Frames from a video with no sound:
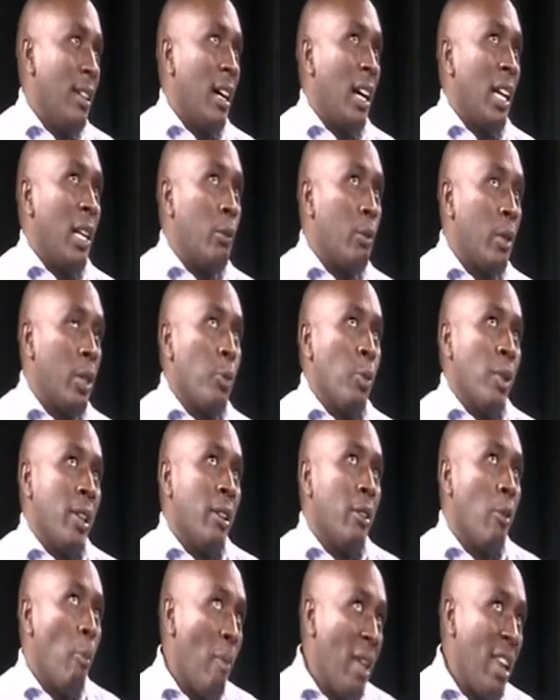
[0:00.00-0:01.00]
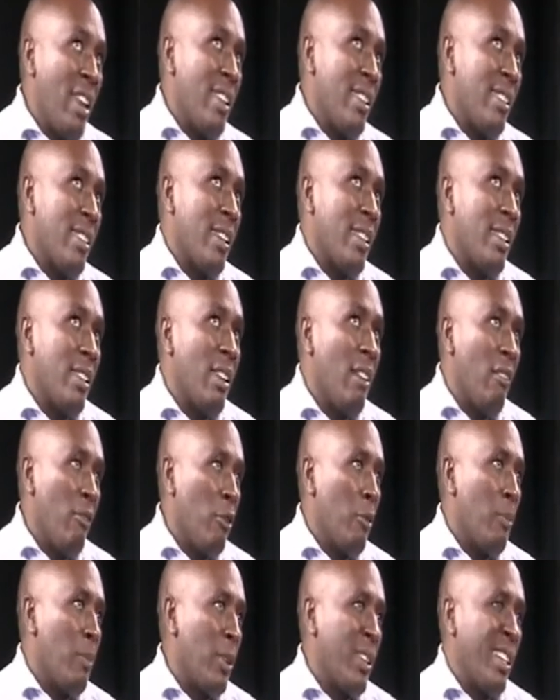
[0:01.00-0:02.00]
And what we recommend is that if
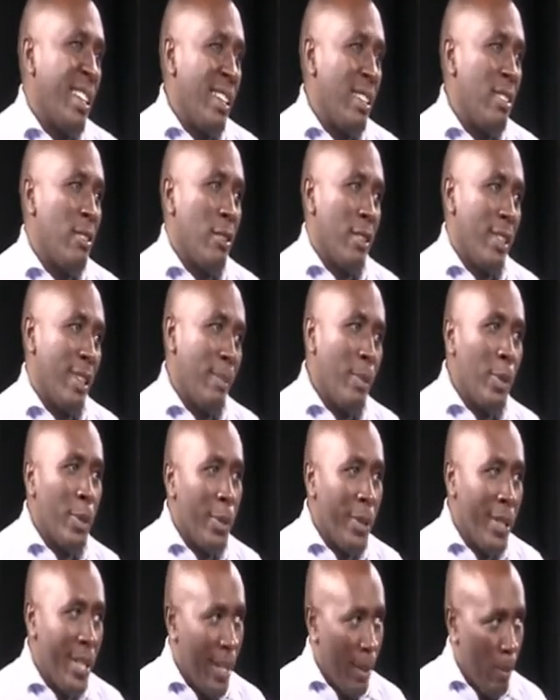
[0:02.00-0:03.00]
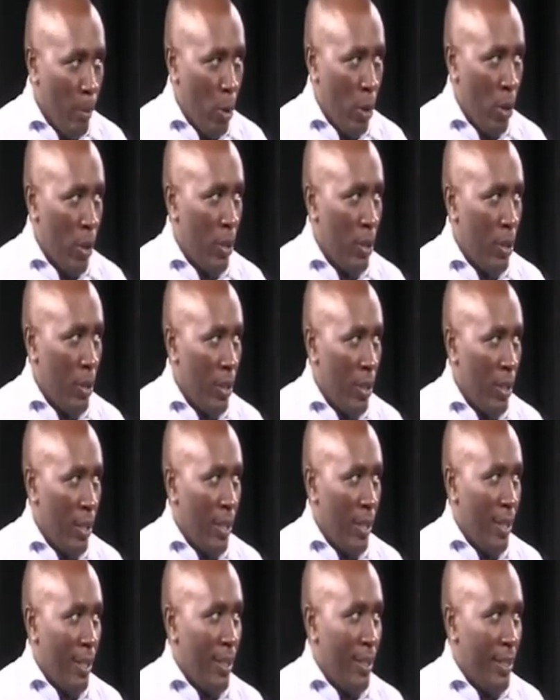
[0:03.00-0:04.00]
your body is not able to take more,
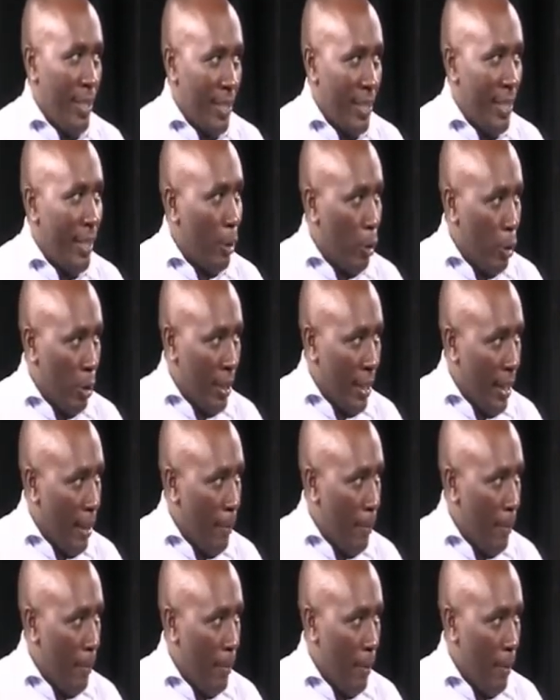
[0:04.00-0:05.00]
just take your time.